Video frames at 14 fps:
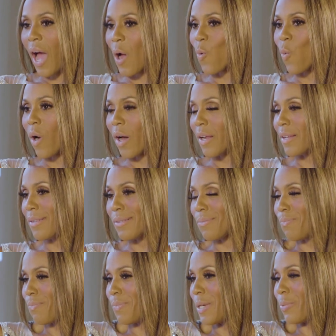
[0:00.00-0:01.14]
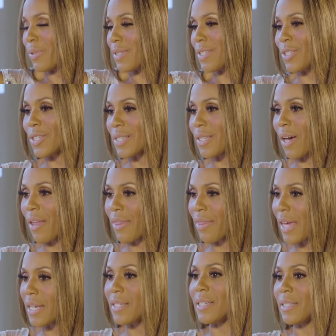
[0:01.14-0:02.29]
I want people to just
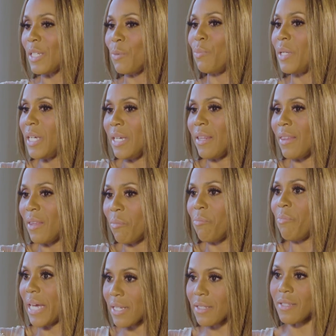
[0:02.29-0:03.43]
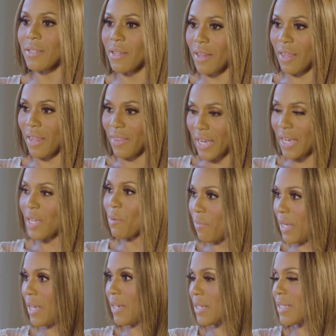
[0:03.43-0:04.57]
authentically be the best that they can
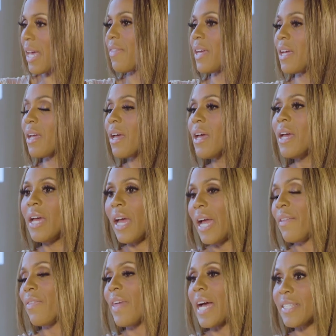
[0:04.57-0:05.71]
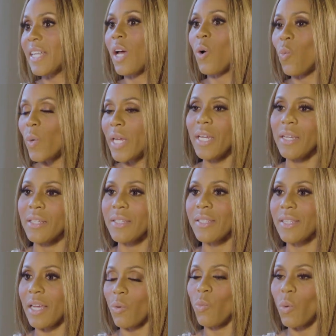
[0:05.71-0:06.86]
be. Because I think that's how
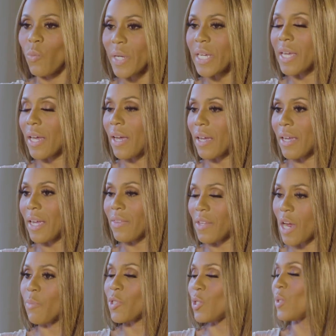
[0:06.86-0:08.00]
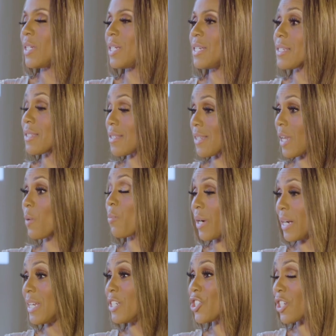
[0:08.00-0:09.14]
when we get the opportunity to
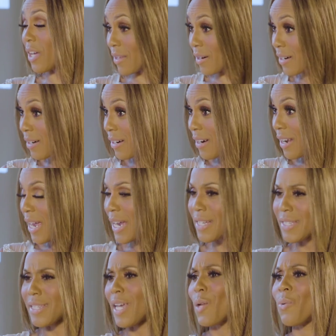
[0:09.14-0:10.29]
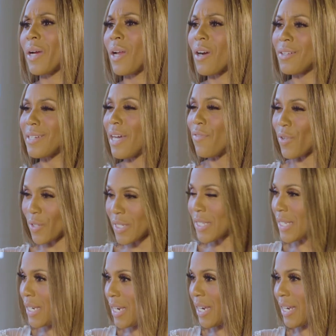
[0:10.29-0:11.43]
celebrate each other and celebrate our
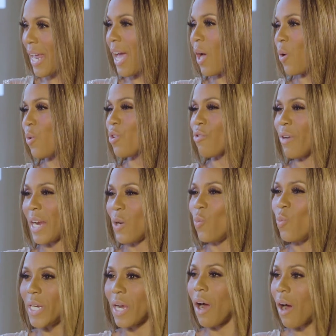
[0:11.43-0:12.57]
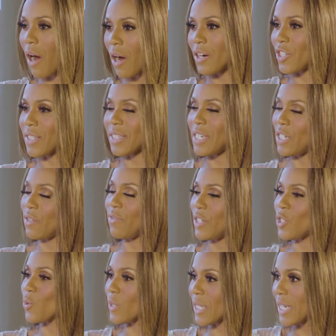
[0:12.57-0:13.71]
diversity and how great we are just
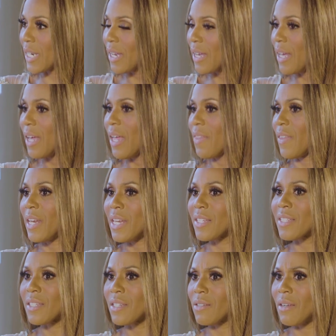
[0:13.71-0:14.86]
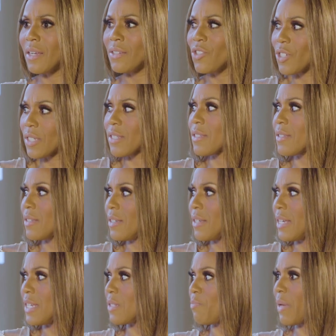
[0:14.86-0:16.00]
individually, then it just
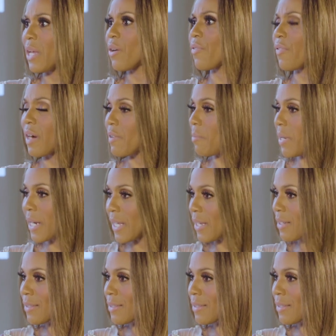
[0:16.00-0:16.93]
is better for everybody.